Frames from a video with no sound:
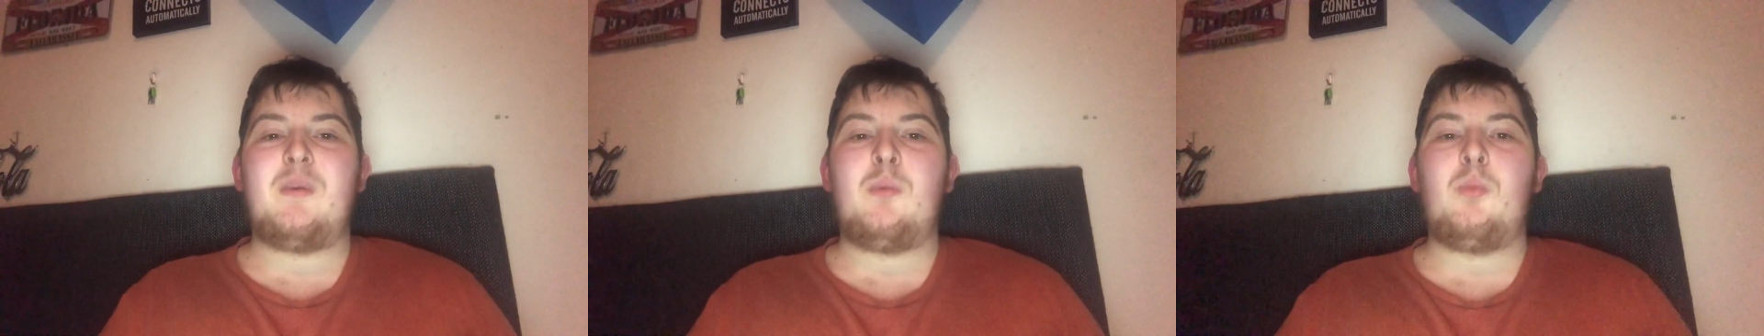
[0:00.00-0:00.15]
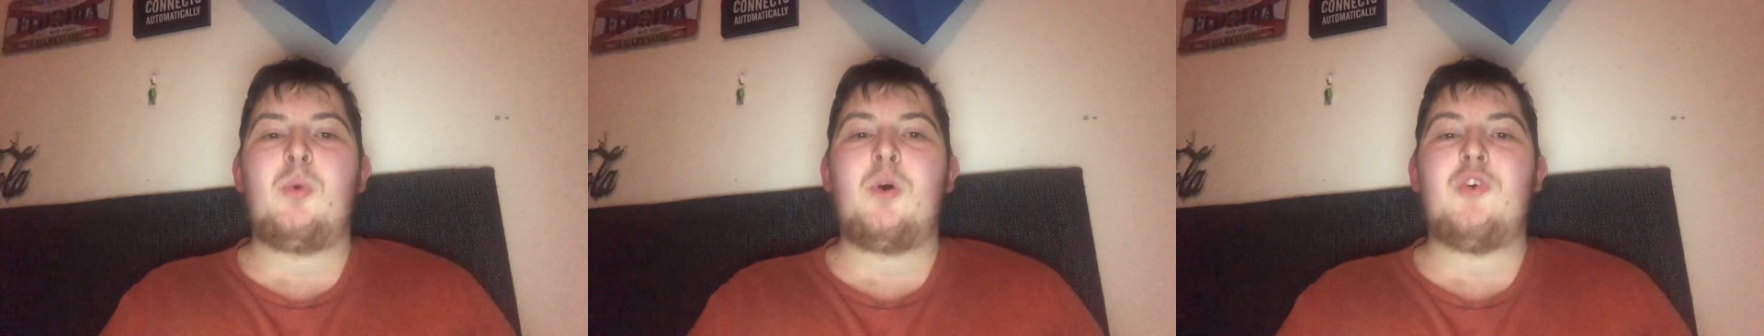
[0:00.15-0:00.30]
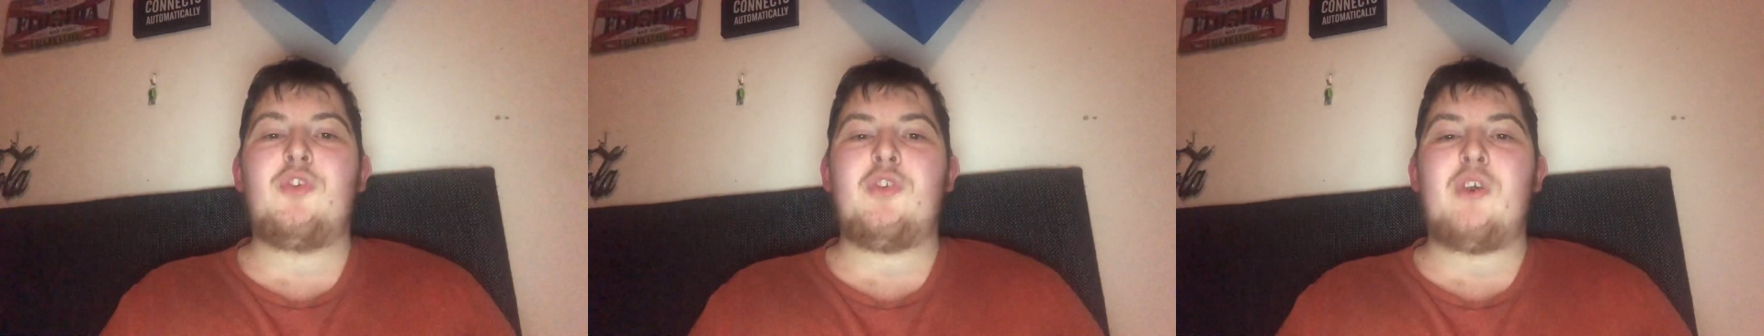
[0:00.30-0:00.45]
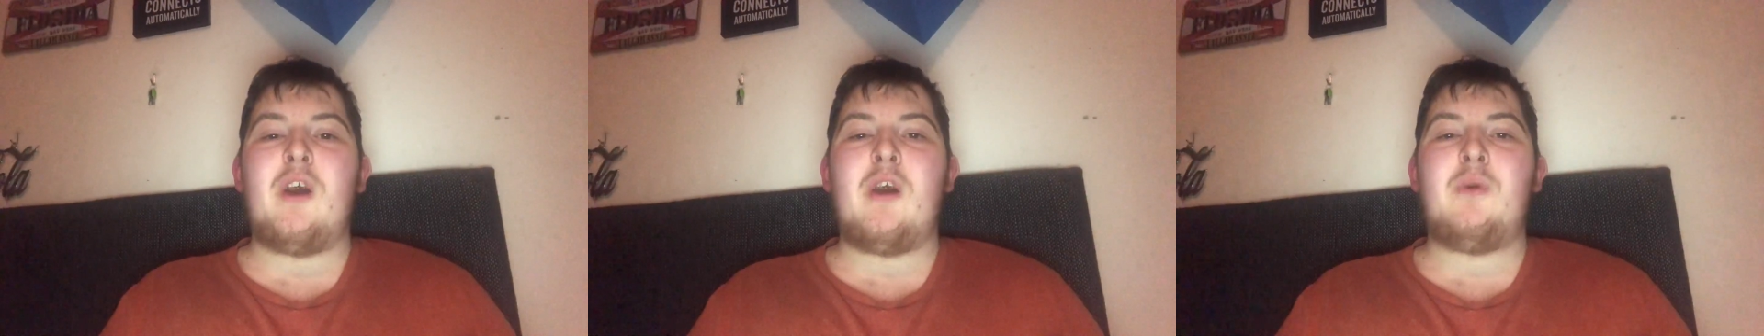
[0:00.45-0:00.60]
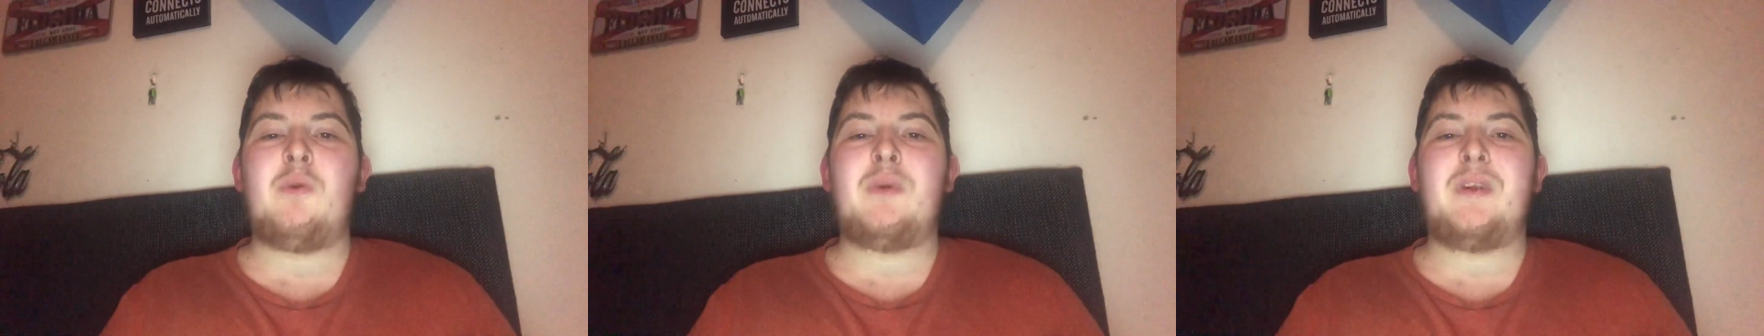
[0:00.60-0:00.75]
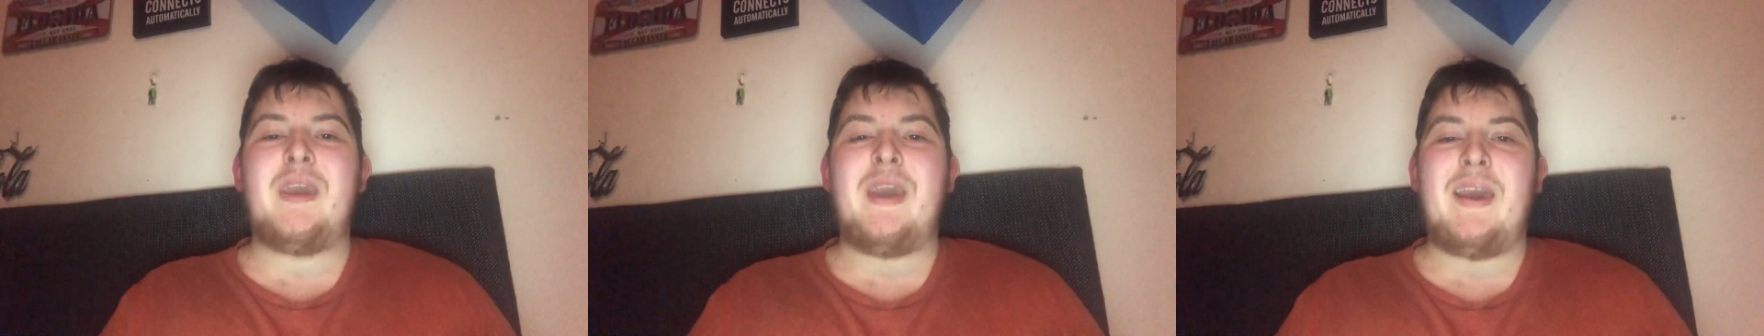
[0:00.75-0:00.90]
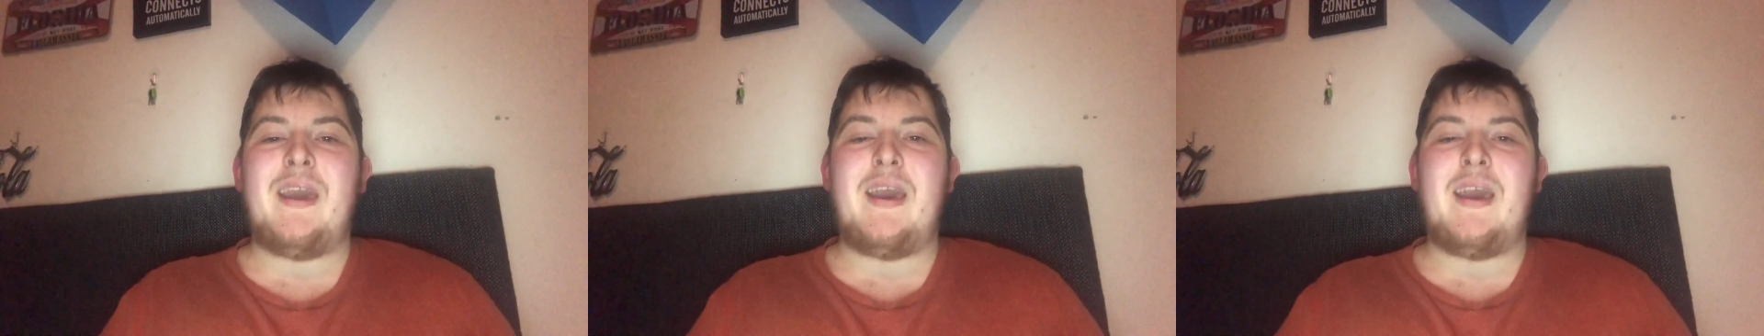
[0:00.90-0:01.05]
was
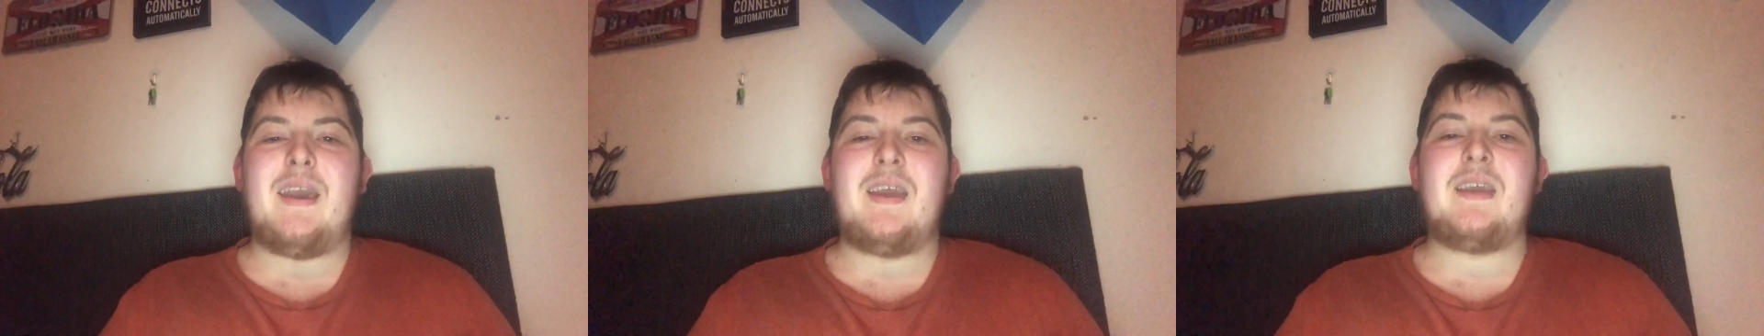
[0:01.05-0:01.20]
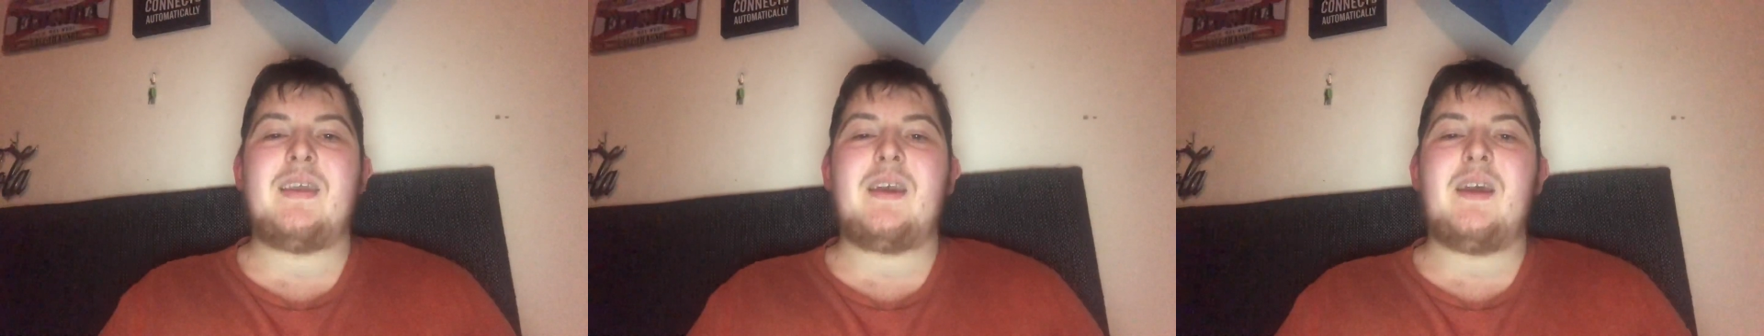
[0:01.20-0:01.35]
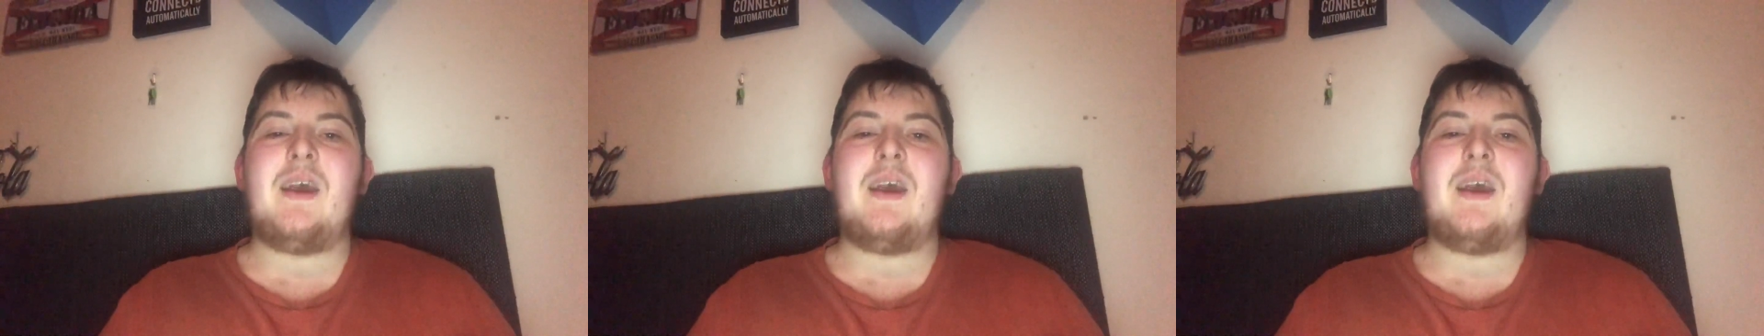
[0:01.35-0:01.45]
okay,